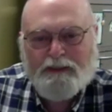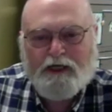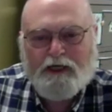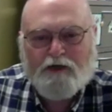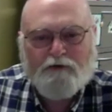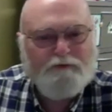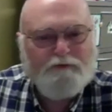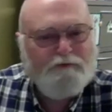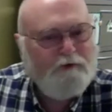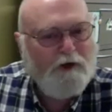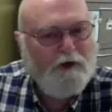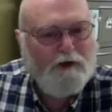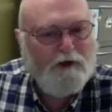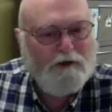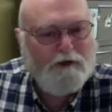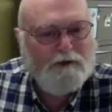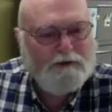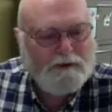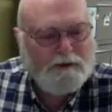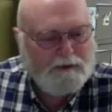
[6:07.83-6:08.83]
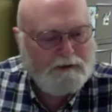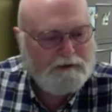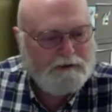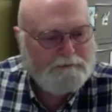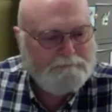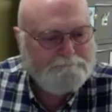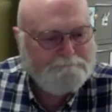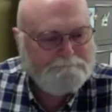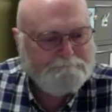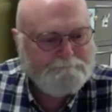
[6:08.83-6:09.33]
Our fall
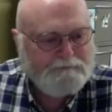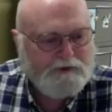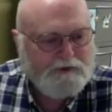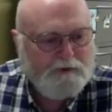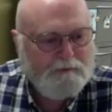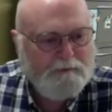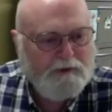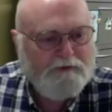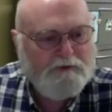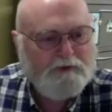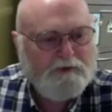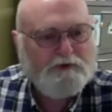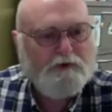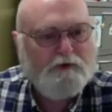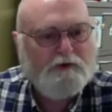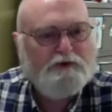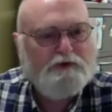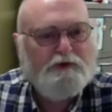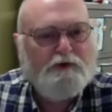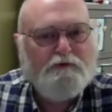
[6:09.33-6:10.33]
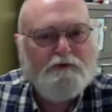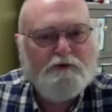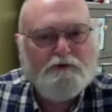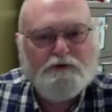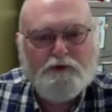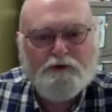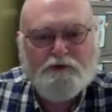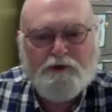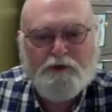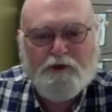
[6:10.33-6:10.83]
um, methods courses of your
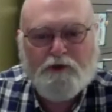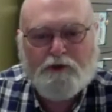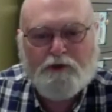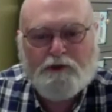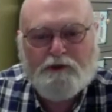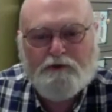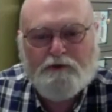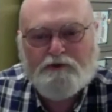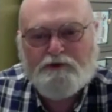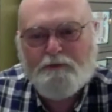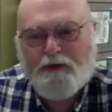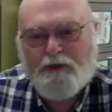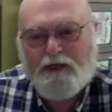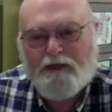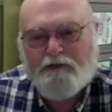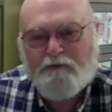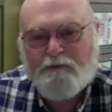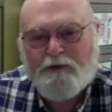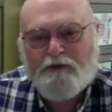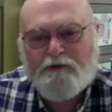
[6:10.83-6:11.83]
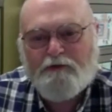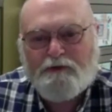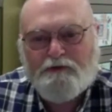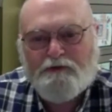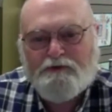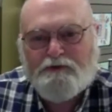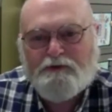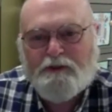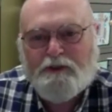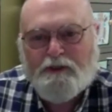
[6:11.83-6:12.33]
junior year includes math
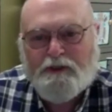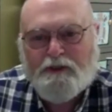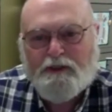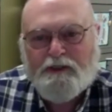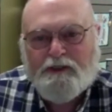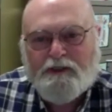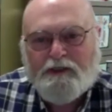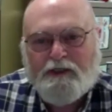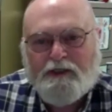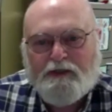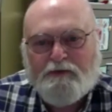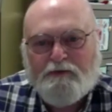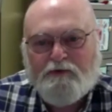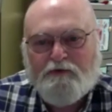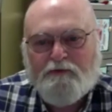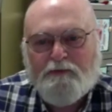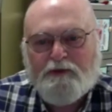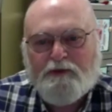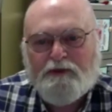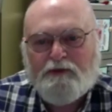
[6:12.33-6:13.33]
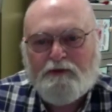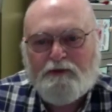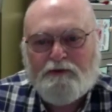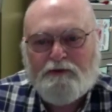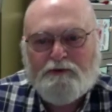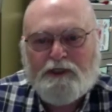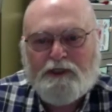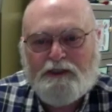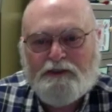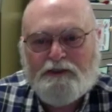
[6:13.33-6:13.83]
methods. And we've been,
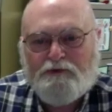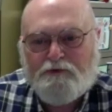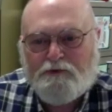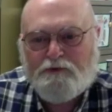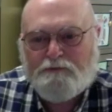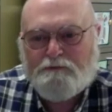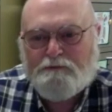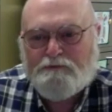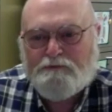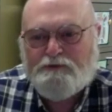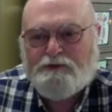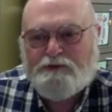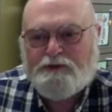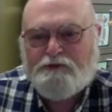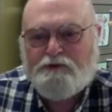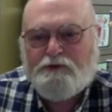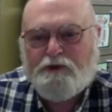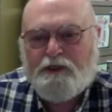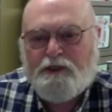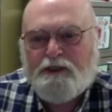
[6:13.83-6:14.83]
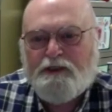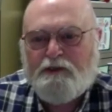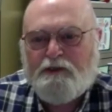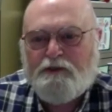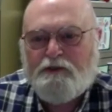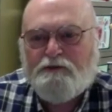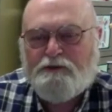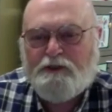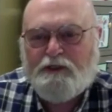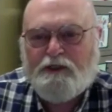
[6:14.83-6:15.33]
oh gosh, for six or eight
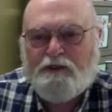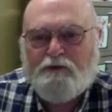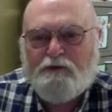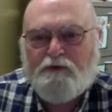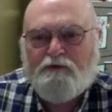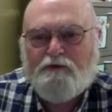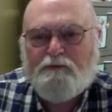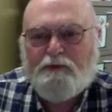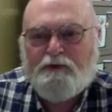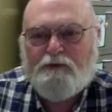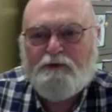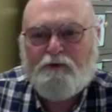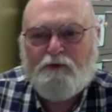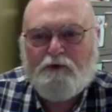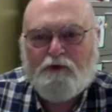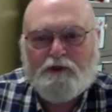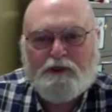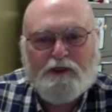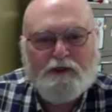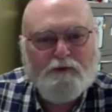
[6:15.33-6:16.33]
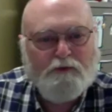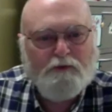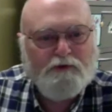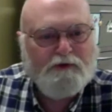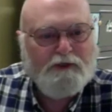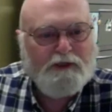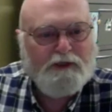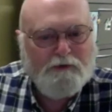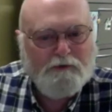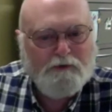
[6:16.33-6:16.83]
years now, we've been working with
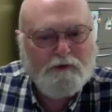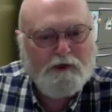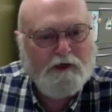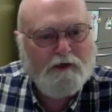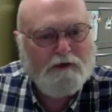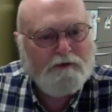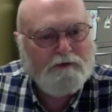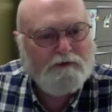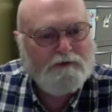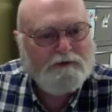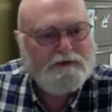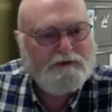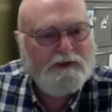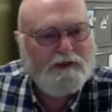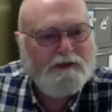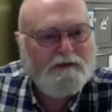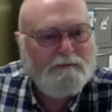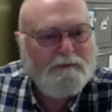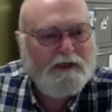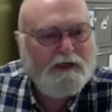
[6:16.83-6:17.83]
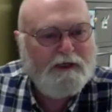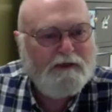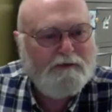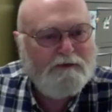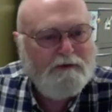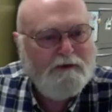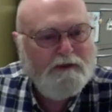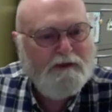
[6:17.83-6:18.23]
kindergartners and math